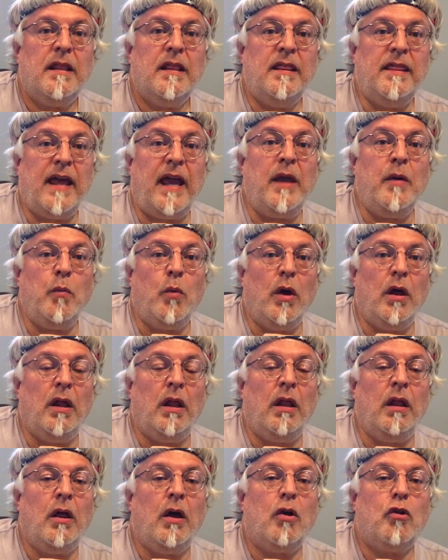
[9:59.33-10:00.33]
they
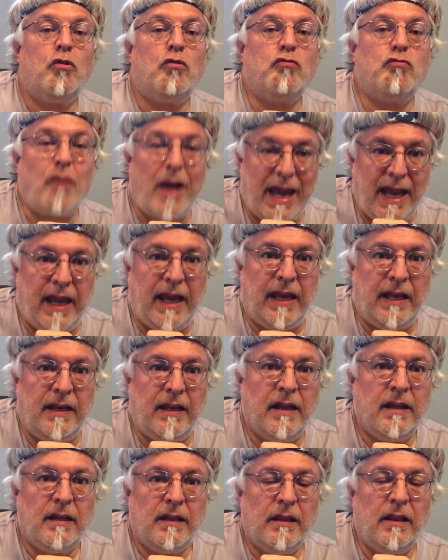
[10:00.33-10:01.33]
will
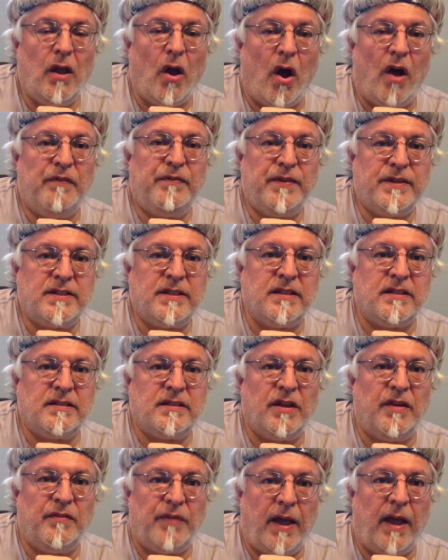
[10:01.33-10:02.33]
raid the
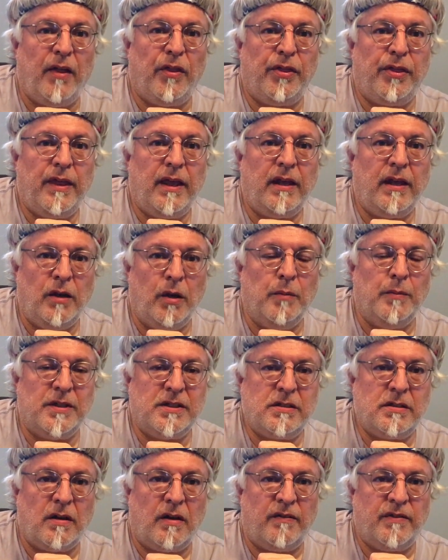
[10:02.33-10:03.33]
offices of Health Human
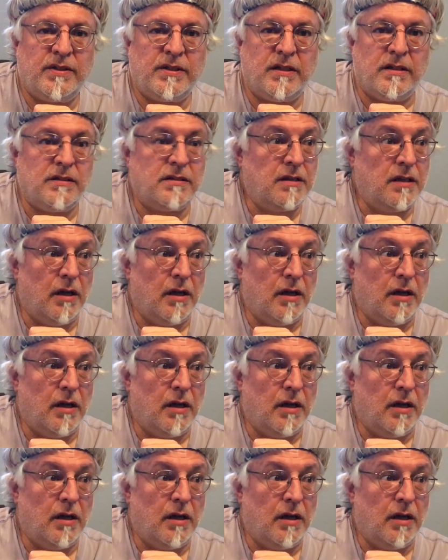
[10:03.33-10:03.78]
Services.